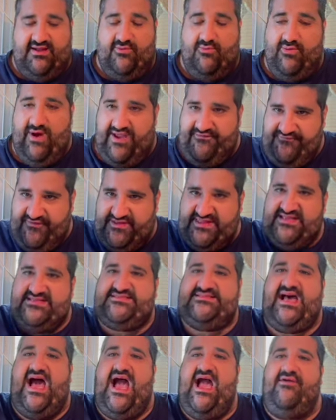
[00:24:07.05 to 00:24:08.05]
Wait for the
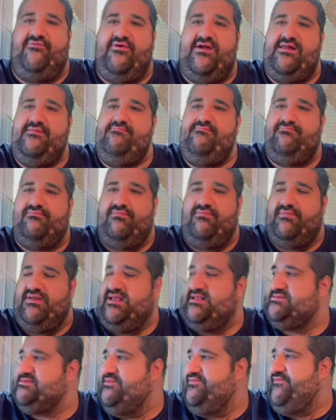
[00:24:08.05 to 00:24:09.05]
siren.
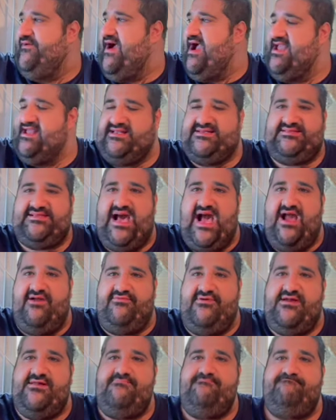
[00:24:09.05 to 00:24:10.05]
It's a fire
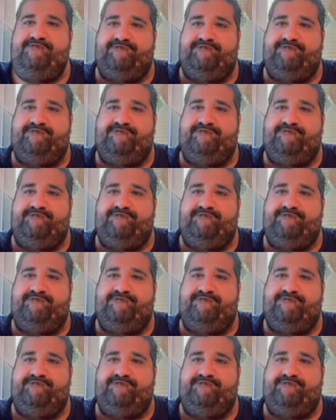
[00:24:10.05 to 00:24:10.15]
siren.